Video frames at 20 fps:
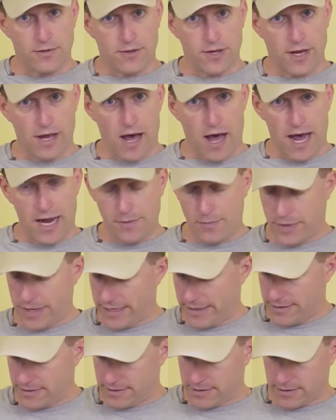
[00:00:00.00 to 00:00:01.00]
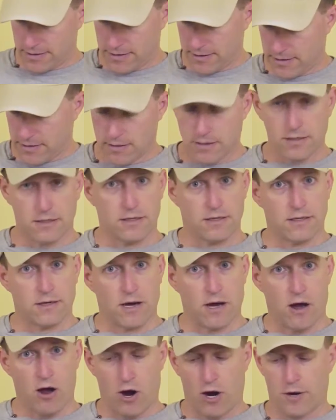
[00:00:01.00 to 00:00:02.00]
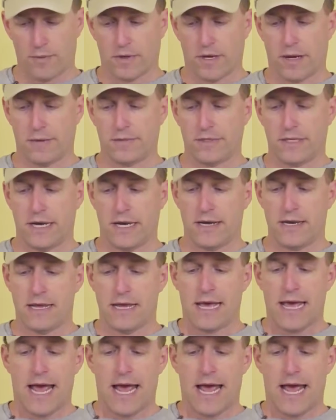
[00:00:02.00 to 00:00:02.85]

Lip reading: the eyepiece arm comes in,